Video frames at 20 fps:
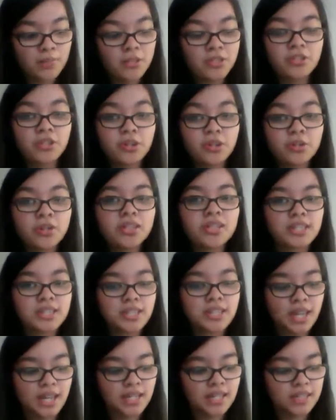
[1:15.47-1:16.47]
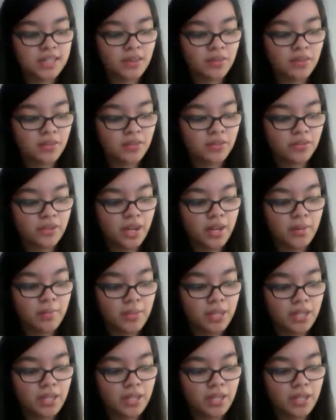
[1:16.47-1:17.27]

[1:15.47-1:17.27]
but so does the tightness of the frame,